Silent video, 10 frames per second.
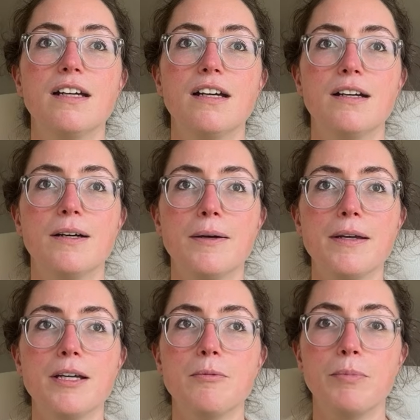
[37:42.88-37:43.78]

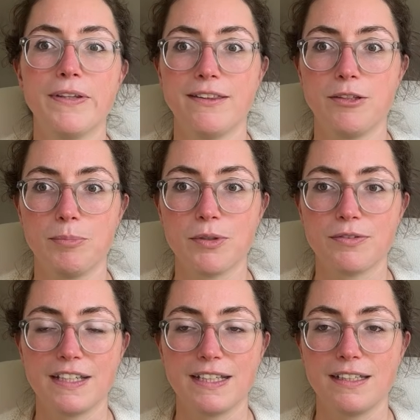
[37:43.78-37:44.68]
But then the book
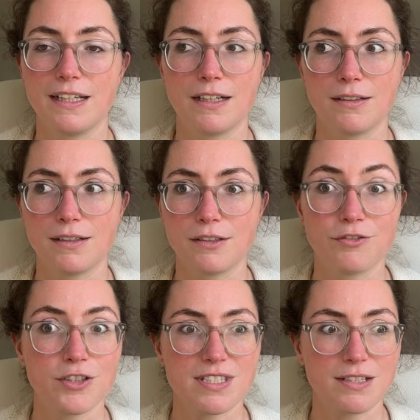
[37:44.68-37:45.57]
thing, at
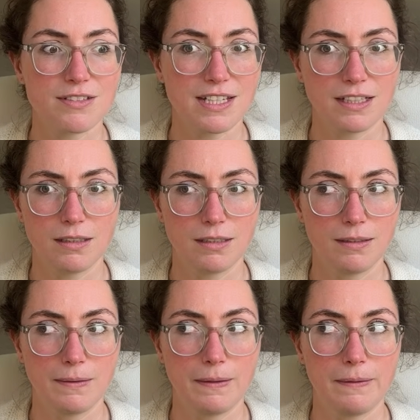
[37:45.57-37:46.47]
first I was like,
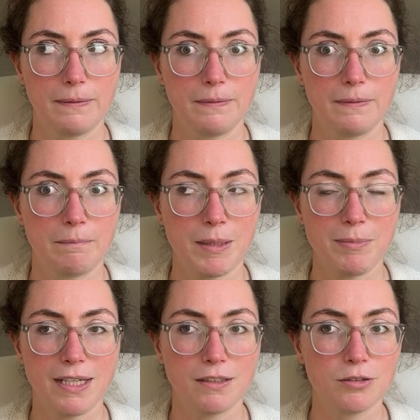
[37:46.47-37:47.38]

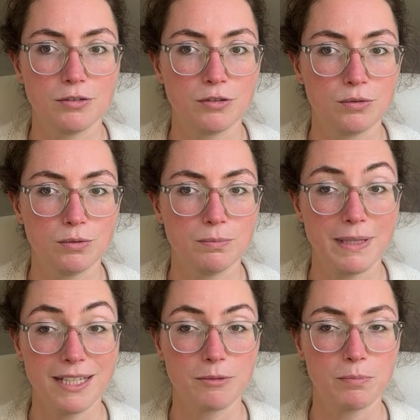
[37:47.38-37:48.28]
maybe I could
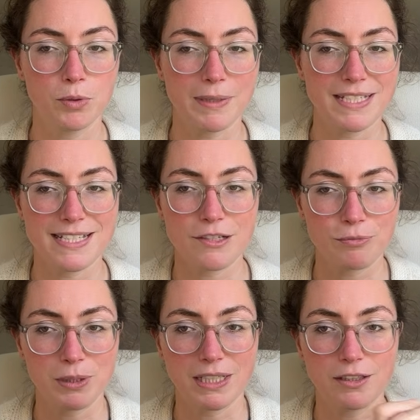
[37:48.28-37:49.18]
make a book myself,
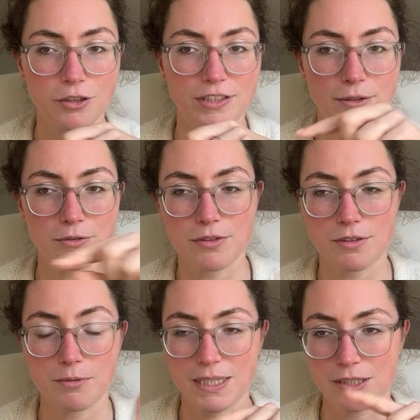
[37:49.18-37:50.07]
but then cut out
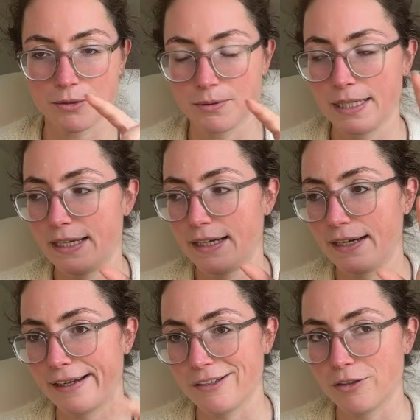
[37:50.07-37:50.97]
the middle.
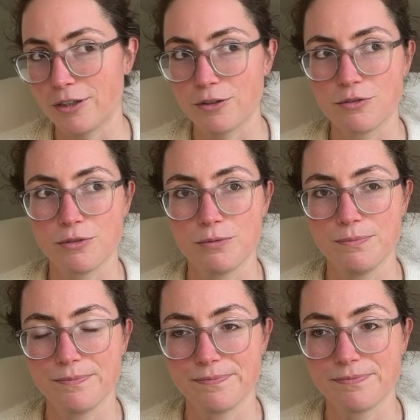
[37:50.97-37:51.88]
I know how to
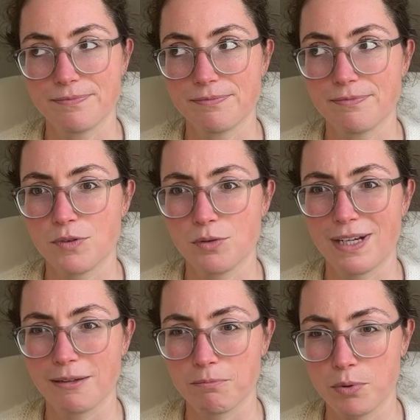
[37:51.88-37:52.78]
do
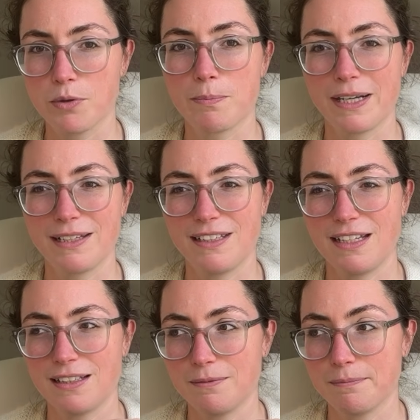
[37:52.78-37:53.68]
like book
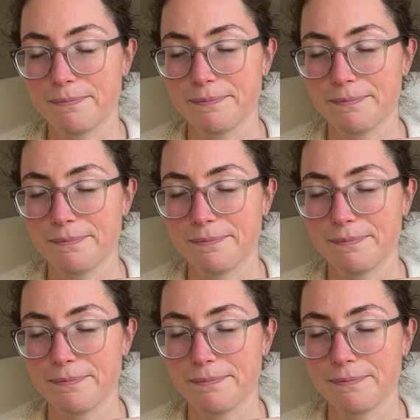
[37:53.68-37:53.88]
binding.